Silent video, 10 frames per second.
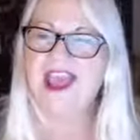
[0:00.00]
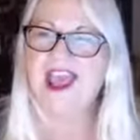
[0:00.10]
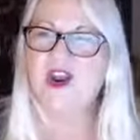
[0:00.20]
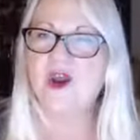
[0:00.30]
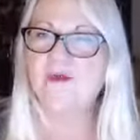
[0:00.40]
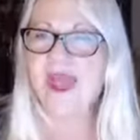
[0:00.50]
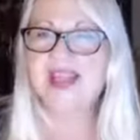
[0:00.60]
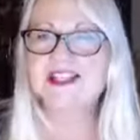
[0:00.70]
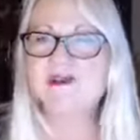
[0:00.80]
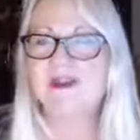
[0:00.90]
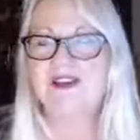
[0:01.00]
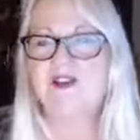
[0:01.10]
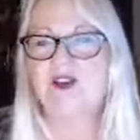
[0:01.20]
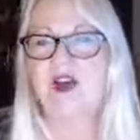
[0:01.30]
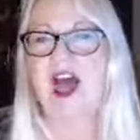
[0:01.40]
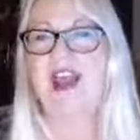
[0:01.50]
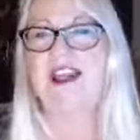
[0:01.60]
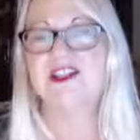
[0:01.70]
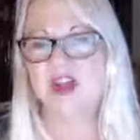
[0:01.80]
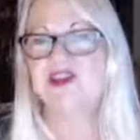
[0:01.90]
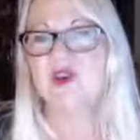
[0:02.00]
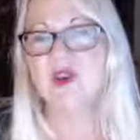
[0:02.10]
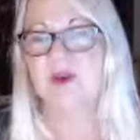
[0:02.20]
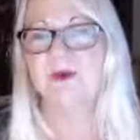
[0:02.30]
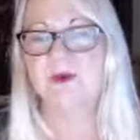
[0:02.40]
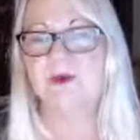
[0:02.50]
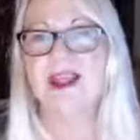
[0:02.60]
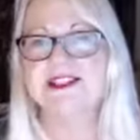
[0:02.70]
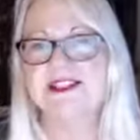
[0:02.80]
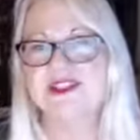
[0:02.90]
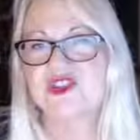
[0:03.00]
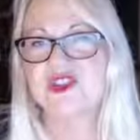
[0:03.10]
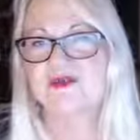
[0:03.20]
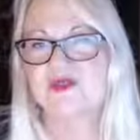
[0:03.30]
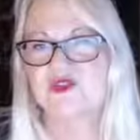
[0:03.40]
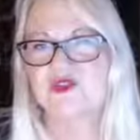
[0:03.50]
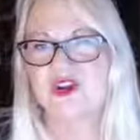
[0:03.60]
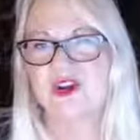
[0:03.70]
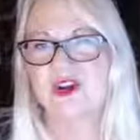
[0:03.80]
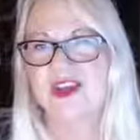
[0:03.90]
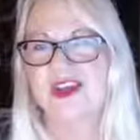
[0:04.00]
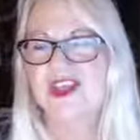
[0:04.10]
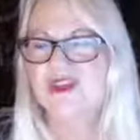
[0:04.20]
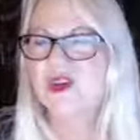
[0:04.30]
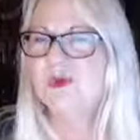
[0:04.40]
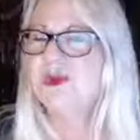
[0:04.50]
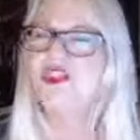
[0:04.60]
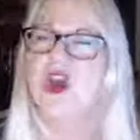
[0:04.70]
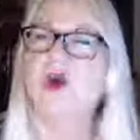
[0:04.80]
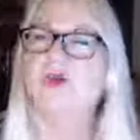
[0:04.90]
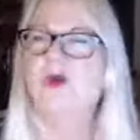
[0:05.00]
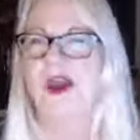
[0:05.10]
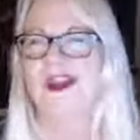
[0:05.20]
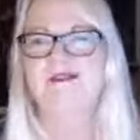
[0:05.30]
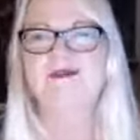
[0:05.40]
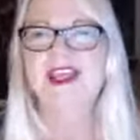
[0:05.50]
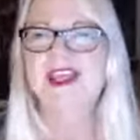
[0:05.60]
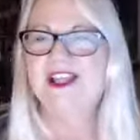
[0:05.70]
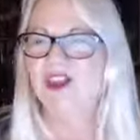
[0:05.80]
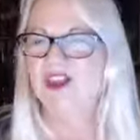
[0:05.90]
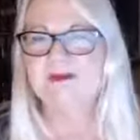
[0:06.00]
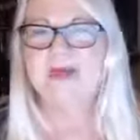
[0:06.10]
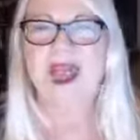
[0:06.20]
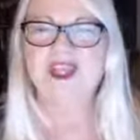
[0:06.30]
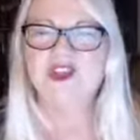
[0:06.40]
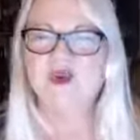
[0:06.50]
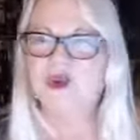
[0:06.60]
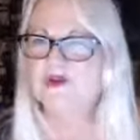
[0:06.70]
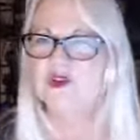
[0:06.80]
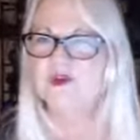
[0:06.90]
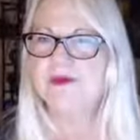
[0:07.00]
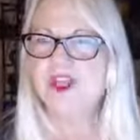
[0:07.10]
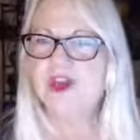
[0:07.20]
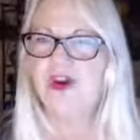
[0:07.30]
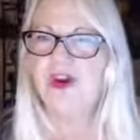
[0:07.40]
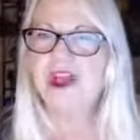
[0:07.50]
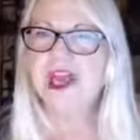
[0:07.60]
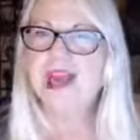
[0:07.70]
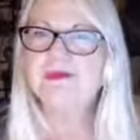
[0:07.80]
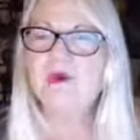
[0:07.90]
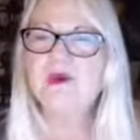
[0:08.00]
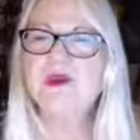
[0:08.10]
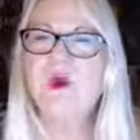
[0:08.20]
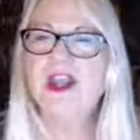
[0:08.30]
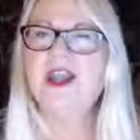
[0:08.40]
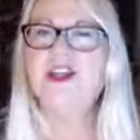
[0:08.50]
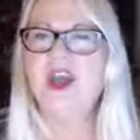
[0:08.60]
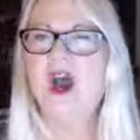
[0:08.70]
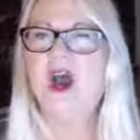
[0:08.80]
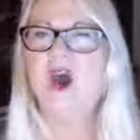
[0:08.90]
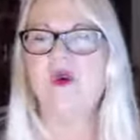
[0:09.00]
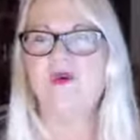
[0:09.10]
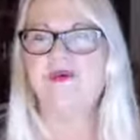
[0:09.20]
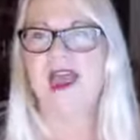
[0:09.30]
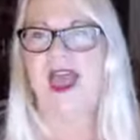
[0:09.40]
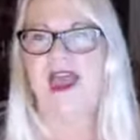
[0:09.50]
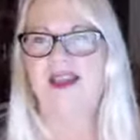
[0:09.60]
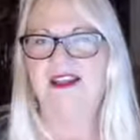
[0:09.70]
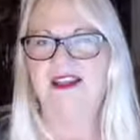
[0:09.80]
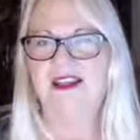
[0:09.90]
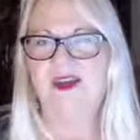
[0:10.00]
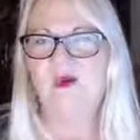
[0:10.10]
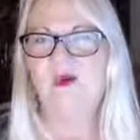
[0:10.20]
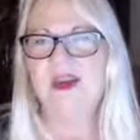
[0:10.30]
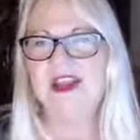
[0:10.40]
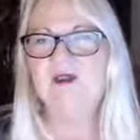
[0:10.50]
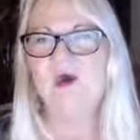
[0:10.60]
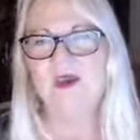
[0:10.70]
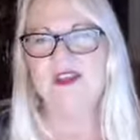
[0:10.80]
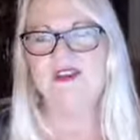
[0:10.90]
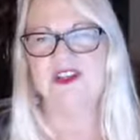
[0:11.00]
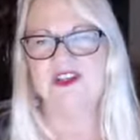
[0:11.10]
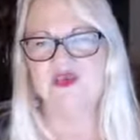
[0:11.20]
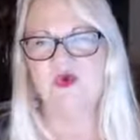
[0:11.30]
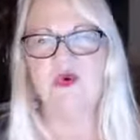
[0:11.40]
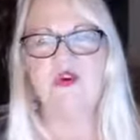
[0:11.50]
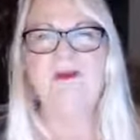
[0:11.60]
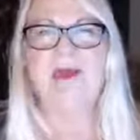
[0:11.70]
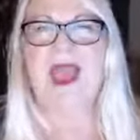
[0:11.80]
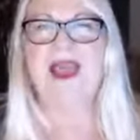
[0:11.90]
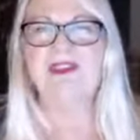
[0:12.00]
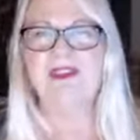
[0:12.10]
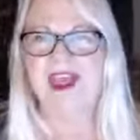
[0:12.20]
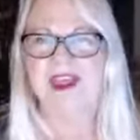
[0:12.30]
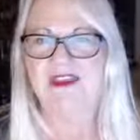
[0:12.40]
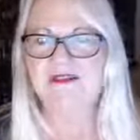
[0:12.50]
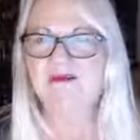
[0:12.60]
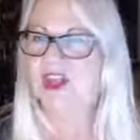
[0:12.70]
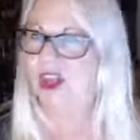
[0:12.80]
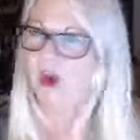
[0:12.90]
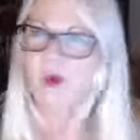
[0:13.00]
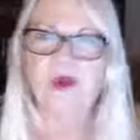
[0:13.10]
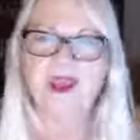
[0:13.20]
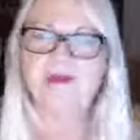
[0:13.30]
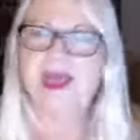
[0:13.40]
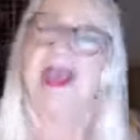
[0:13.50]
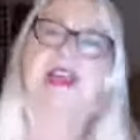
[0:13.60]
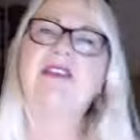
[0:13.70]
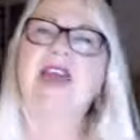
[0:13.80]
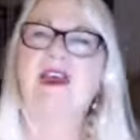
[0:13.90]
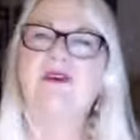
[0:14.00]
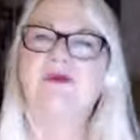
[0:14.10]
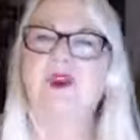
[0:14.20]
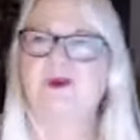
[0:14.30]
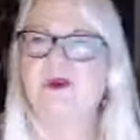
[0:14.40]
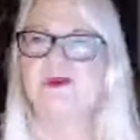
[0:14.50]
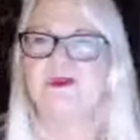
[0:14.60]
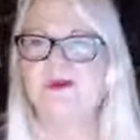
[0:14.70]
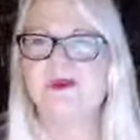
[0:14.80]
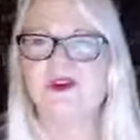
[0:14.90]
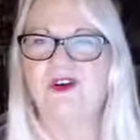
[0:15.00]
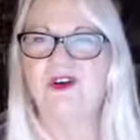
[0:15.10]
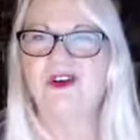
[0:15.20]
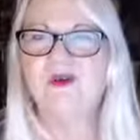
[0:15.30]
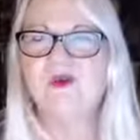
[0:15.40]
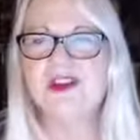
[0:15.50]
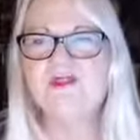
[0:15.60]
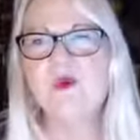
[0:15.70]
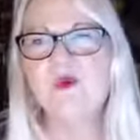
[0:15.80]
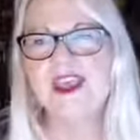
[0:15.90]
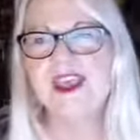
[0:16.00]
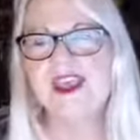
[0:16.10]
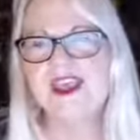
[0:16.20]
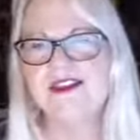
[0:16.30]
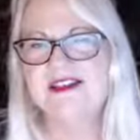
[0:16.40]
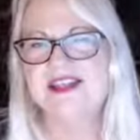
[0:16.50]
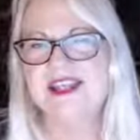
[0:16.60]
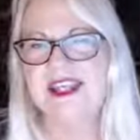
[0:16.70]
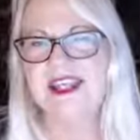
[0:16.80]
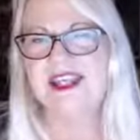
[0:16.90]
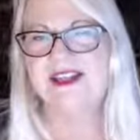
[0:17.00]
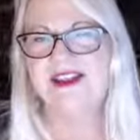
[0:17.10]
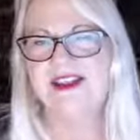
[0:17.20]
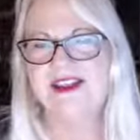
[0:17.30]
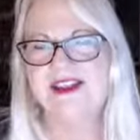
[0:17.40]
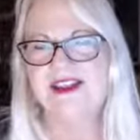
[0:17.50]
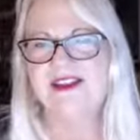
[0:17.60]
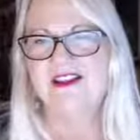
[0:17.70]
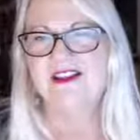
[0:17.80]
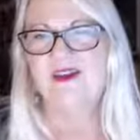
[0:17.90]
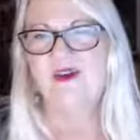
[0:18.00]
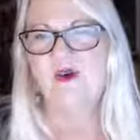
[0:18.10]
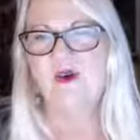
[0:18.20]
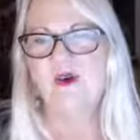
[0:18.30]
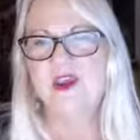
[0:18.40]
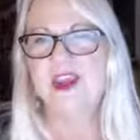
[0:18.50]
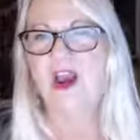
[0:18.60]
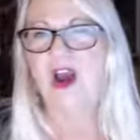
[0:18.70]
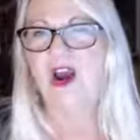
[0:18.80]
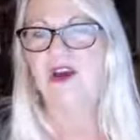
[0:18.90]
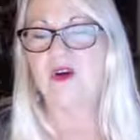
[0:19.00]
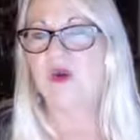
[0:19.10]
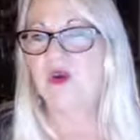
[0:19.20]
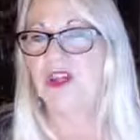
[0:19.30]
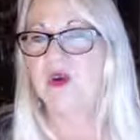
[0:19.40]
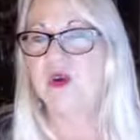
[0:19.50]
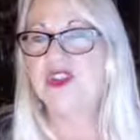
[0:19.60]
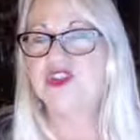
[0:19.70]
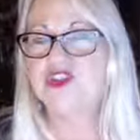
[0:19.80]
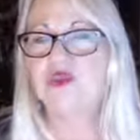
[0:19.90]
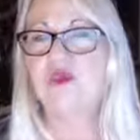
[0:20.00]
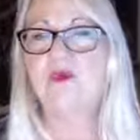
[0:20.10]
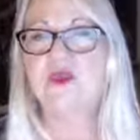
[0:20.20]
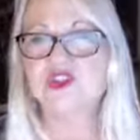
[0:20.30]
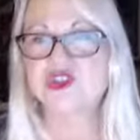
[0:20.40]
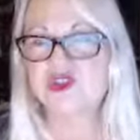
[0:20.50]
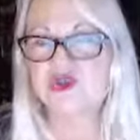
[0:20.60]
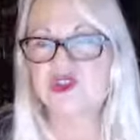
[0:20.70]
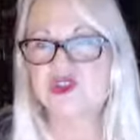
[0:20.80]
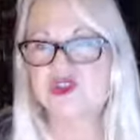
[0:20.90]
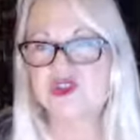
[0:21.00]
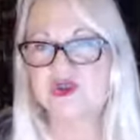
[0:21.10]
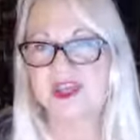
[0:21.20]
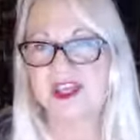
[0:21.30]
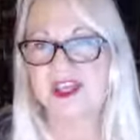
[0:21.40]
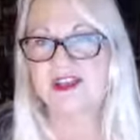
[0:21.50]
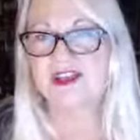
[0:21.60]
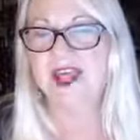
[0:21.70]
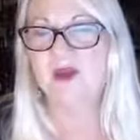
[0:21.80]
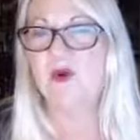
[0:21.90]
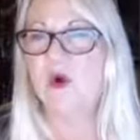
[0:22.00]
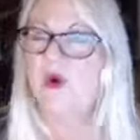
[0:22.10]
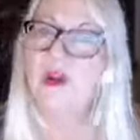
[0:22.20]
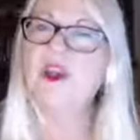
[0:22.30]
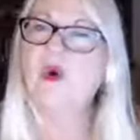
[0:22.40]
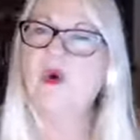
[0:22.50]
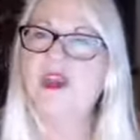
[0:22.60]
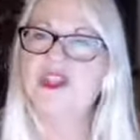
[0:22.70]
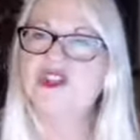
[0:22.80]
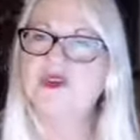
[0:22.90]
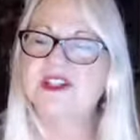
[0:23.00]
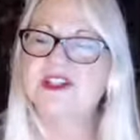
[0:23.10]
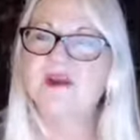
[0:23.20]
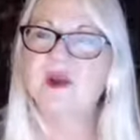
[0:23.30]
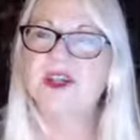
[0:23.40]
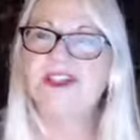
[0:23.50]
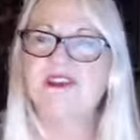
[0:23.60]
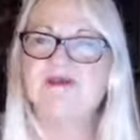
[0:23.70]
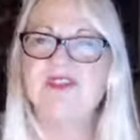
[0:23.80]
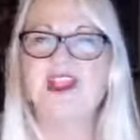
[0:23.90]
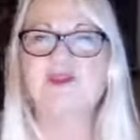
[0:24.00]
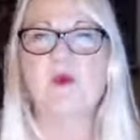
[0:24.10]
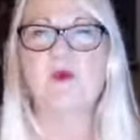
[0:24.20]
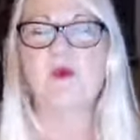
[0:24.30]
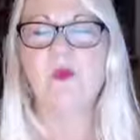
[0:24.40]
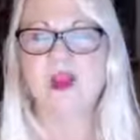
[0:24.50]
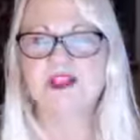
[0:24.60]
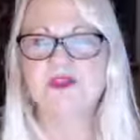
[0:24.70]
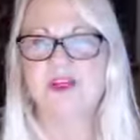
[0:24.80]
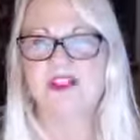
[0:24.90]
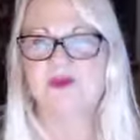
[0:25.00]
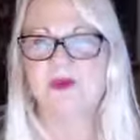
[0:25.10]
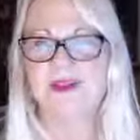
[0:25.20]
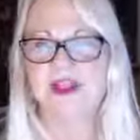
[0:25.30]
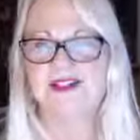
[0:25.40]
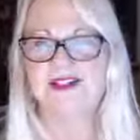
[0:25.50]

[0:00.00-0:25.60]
And our past, believe it or not, is also going to propel us into the future. So we don't want to look back in the rearview mirror, but we want to know that whatever we've endured back then, you know, way back in that, that rearview mirror, whatever we did, we are only going to do if we choose to do again, and we're only going to experience it if that's what we want to experience.